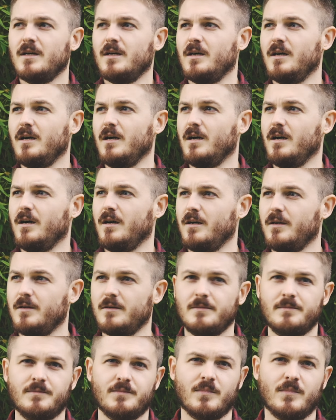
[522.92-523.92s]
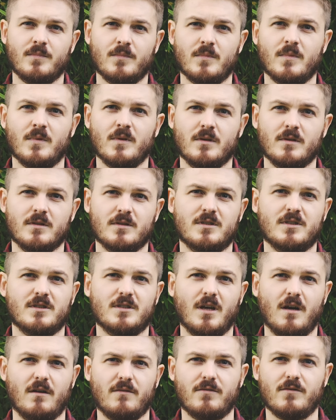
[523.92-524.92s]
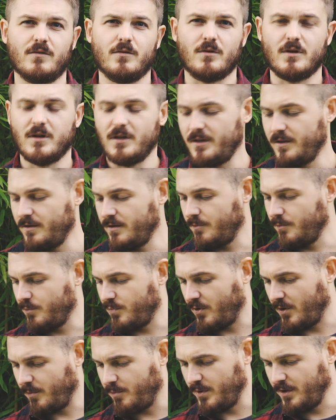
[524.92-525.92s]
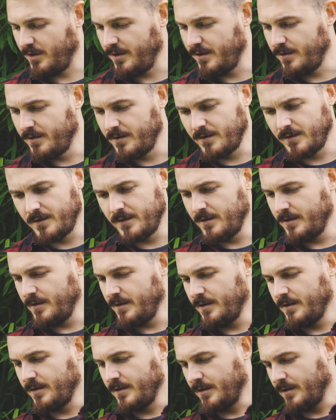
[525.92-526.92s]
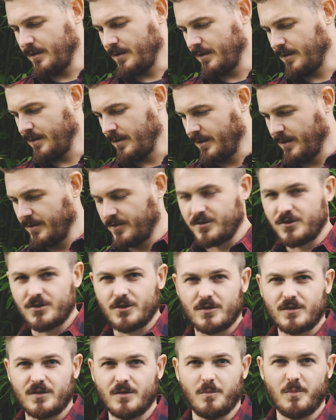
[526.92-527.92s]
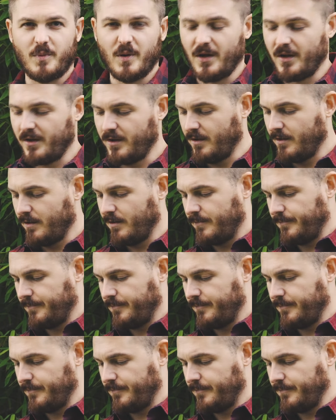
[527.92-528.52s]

the stuff to clean them properly. It's just a pain.